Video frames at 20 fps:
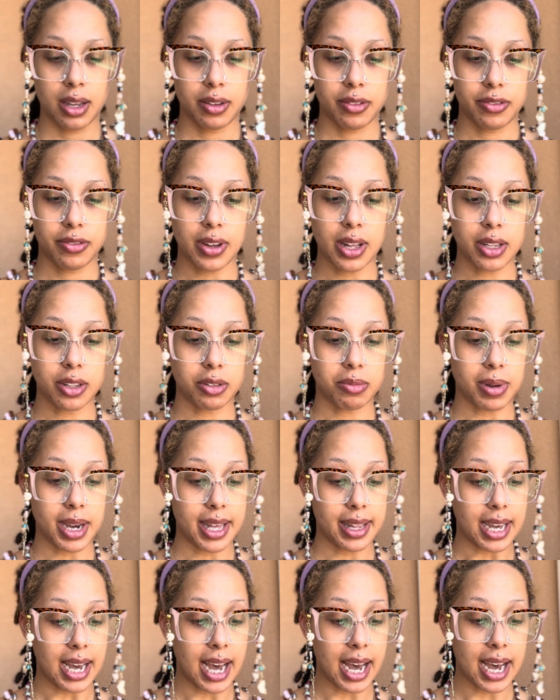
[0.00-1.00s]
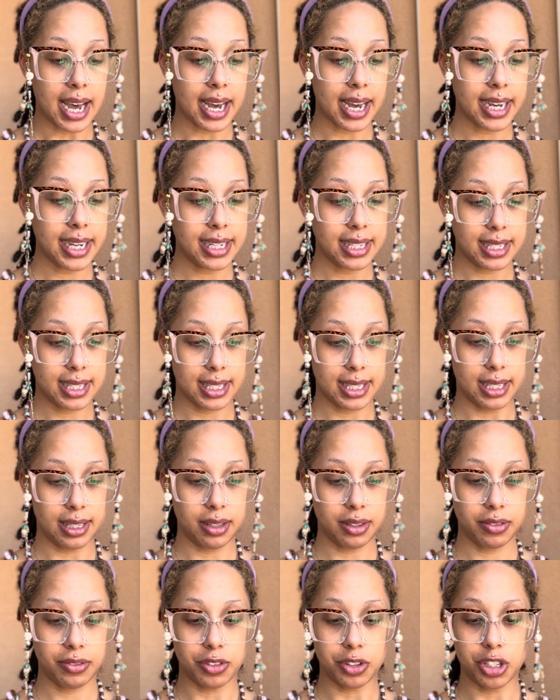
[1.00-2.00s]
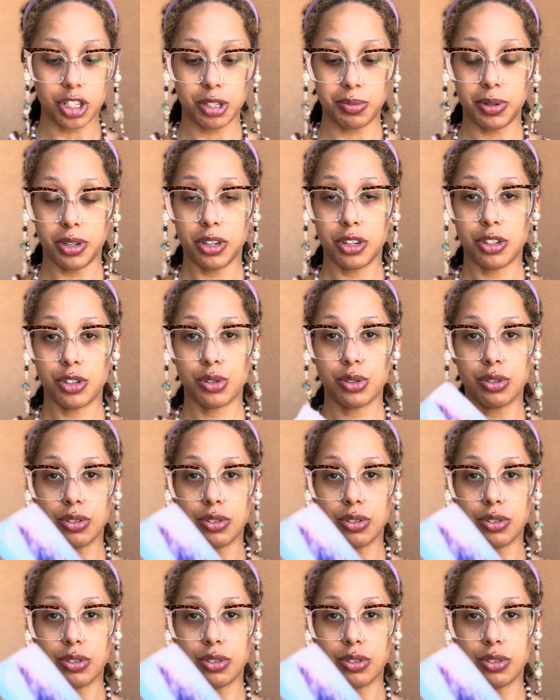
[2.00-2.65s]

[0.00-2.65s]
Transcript: followed by the hyacinth for spiritual